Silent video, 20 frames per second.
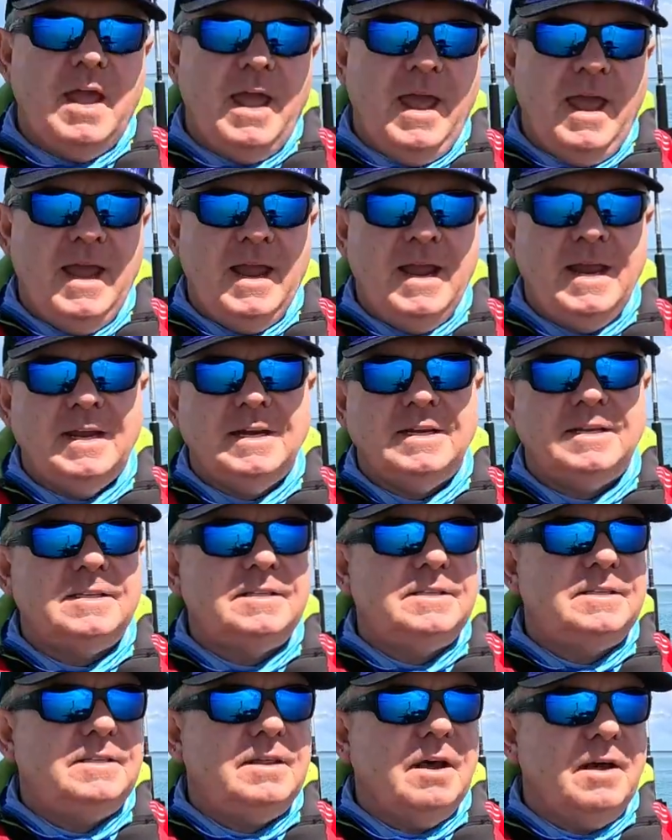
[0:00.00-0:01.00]
and
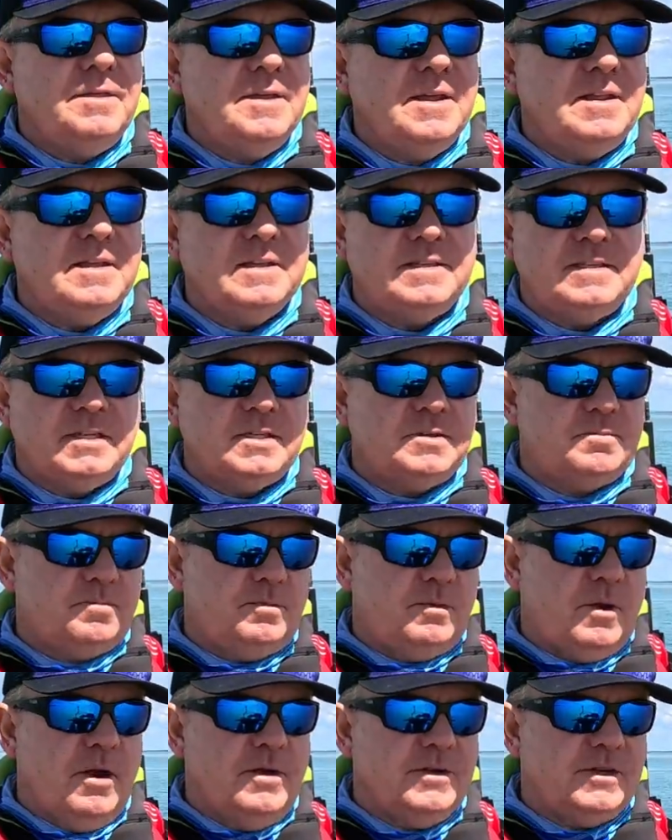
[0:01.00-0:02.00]
I think this is
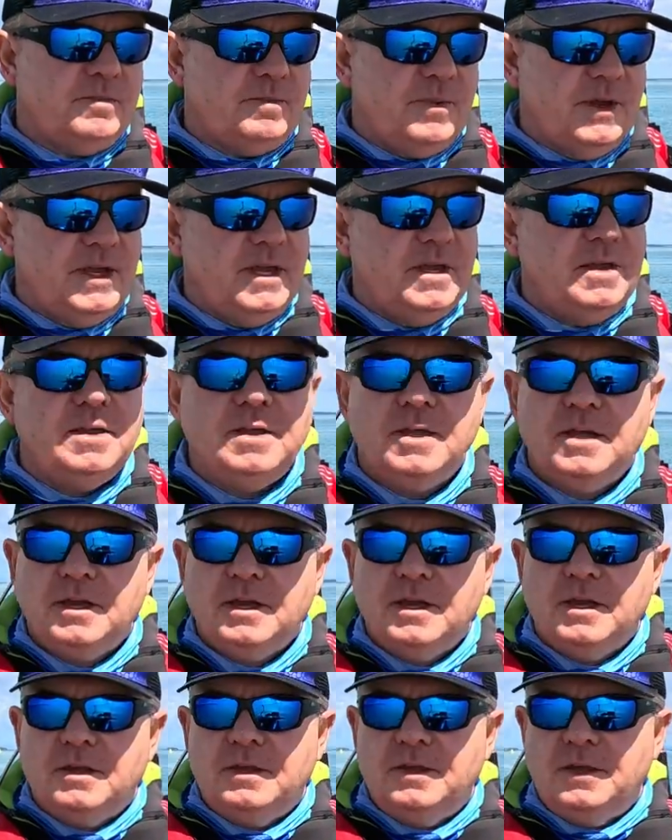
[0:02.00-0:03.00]
going to be
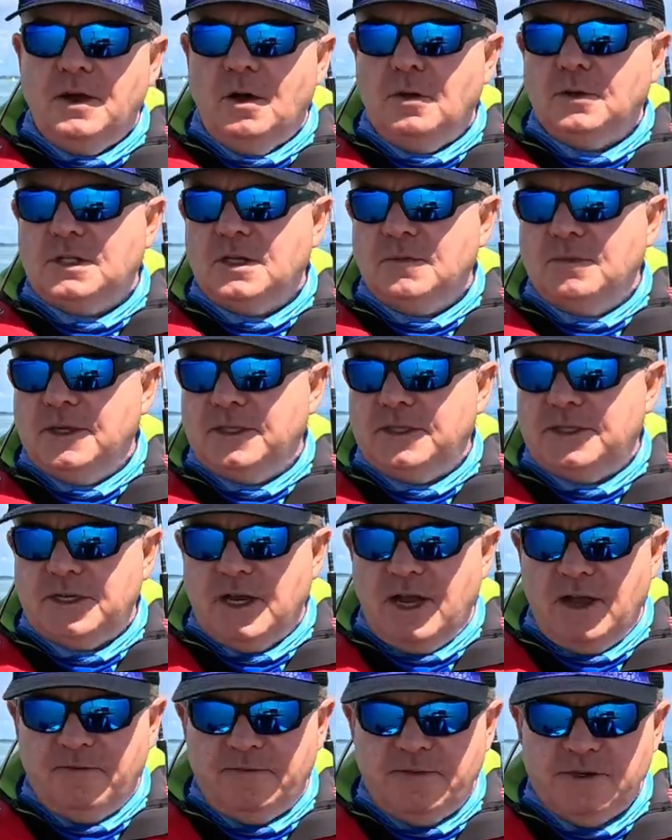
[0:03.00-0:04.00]
the ultimate
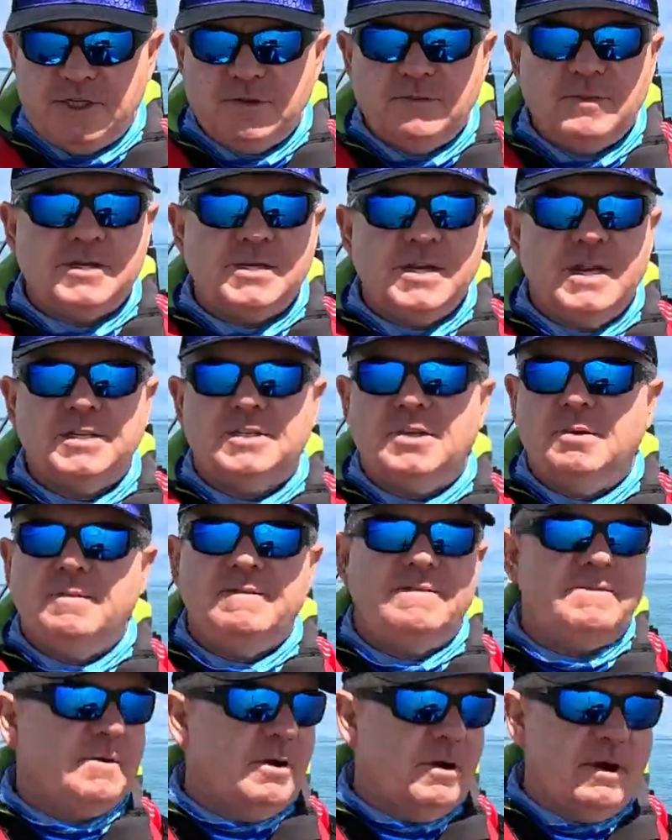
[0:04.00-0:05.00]
fishing machine. It's going
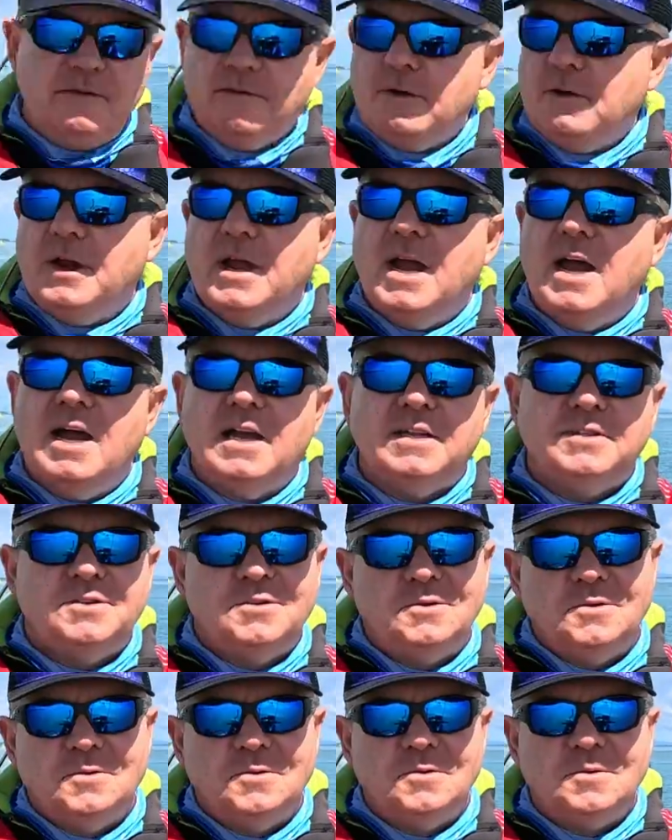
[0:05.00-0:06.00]
to be very, very hard
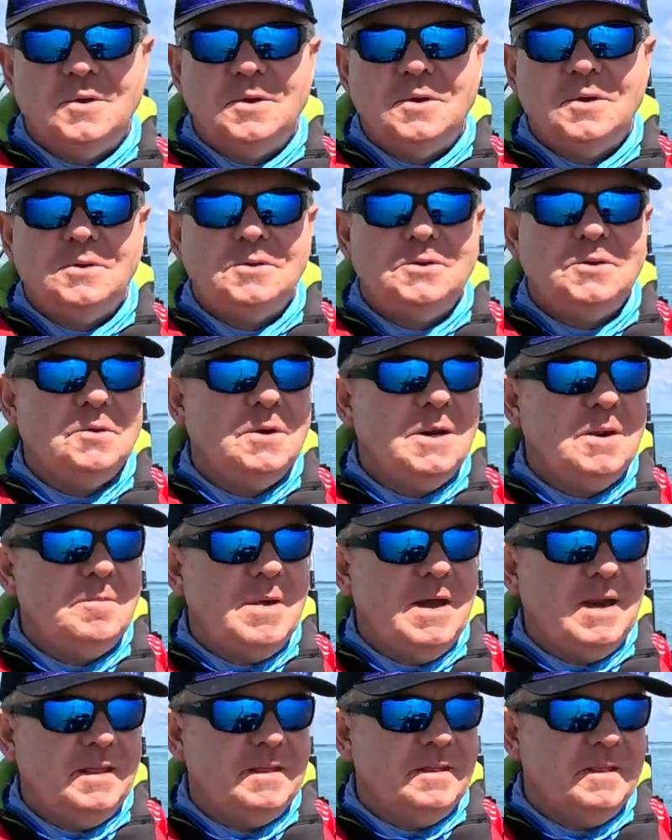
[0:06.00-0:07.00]
to do any
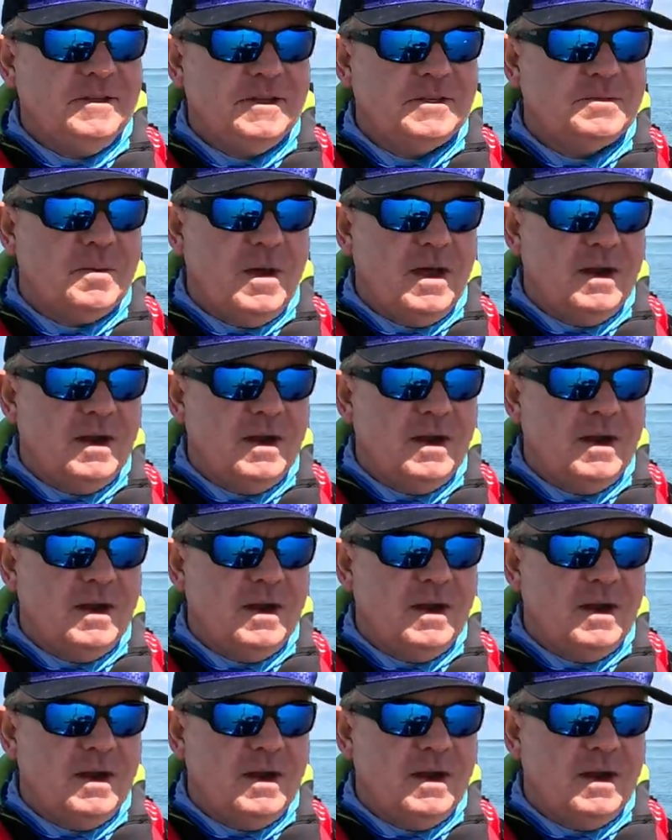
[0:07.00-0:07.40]
better than this